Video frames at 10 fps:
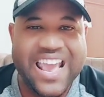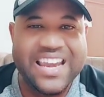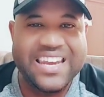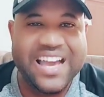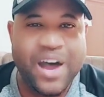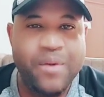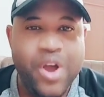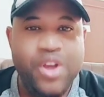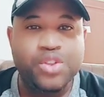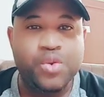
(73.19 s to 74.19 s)
And um,
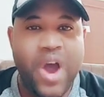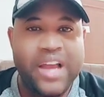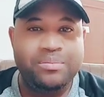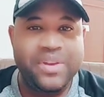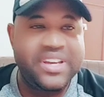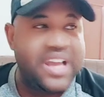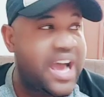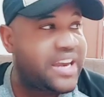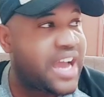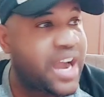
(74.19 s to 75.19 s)
Bidder,
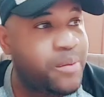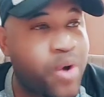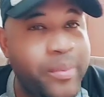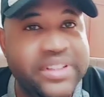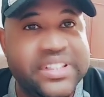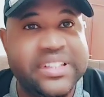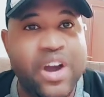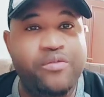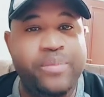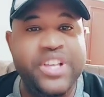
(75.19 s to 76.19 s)
Bidda, the Arab commentator
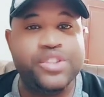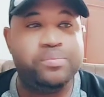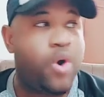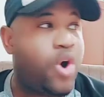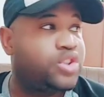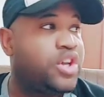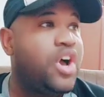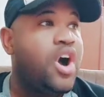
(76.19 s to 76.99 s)
of beIN Sports,